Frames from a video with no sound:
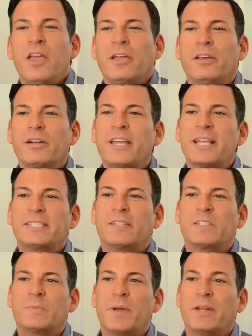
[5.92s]
Your guest
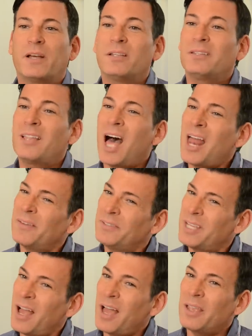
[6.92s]
has spent a lot of
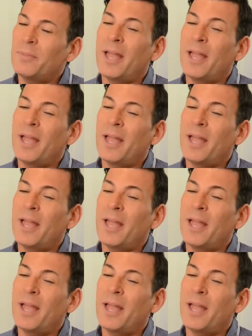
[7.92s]
time